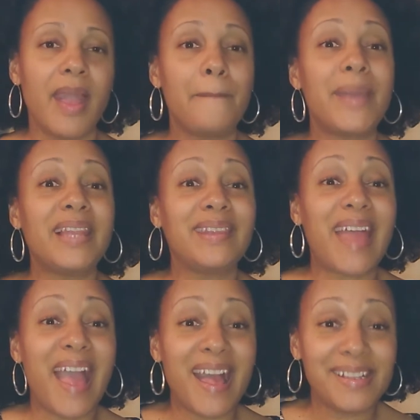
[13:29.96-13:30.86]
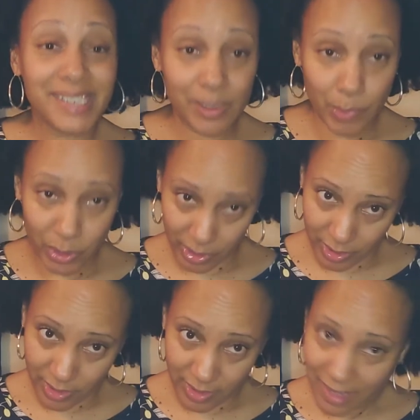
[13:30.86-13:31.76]
My last
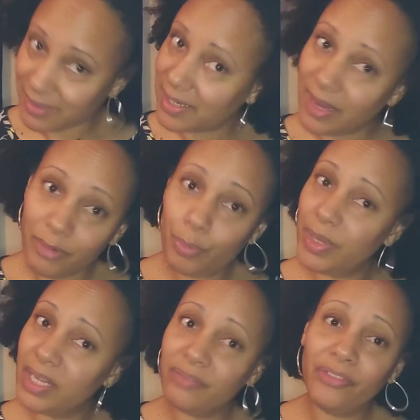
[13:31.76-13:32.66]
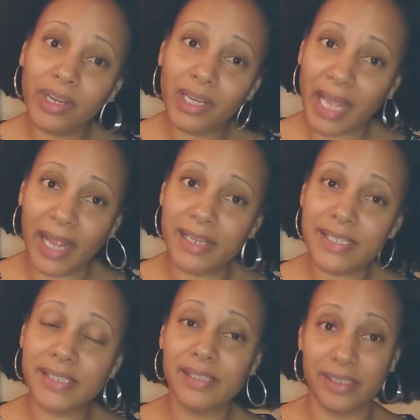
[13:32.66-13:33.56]
book. I saved the big one for the
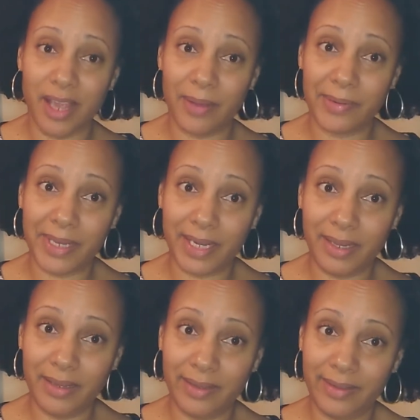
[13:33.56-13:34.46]
last. Y'all ready?